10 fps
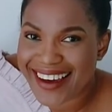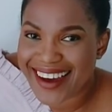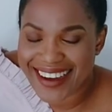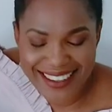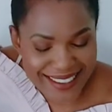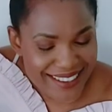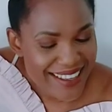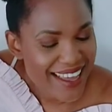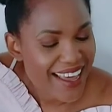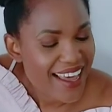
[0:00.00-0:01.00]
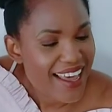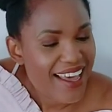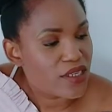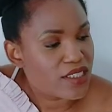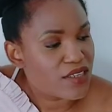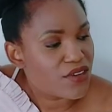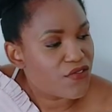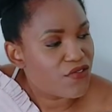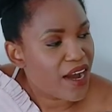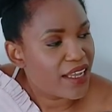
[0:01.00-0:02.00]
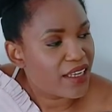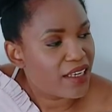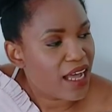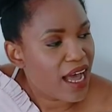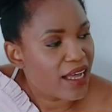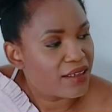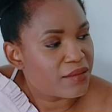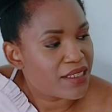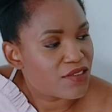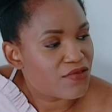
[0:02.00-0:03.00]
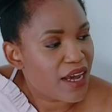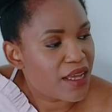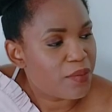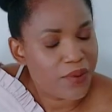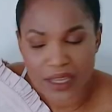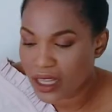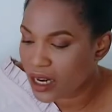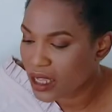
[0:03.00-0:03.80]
Guys, this one is the refining and mattifying pink